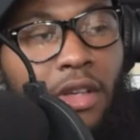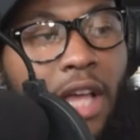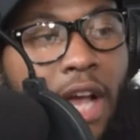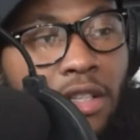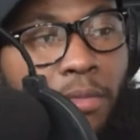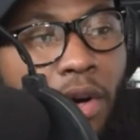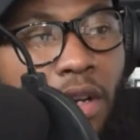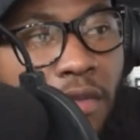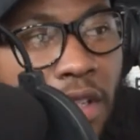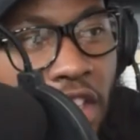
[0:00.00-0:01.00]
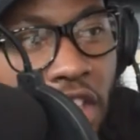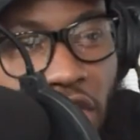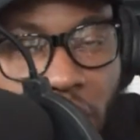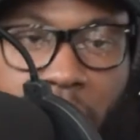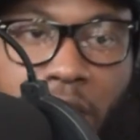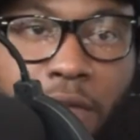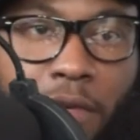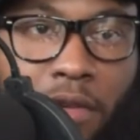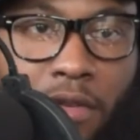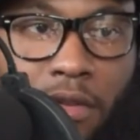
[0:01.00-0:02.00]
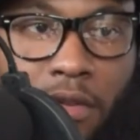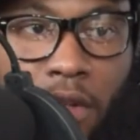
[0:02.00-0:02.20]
I was a part of a leadership conference.